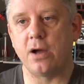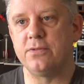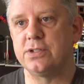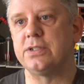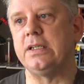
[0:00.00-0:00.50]

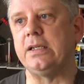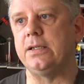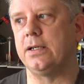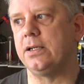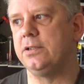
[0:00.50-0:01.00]

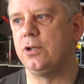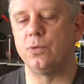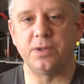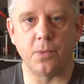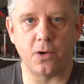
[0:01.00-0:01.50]
Obviously,
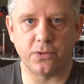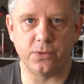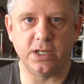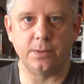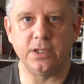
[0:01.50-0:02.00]
with the Model
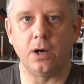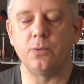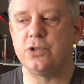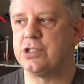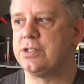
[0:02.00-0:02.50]
3 coming
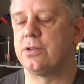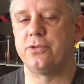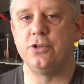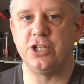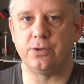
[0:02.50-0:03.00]
on, which is the
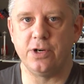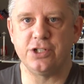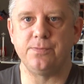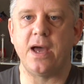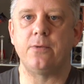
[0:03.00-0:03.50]
3rd
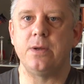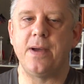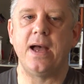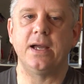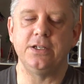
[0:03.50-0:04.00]
generation battery
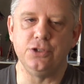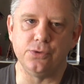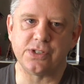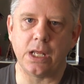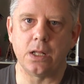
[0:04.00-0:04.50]
pack and new
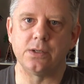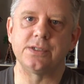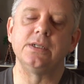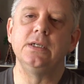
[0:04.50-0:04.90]
cells,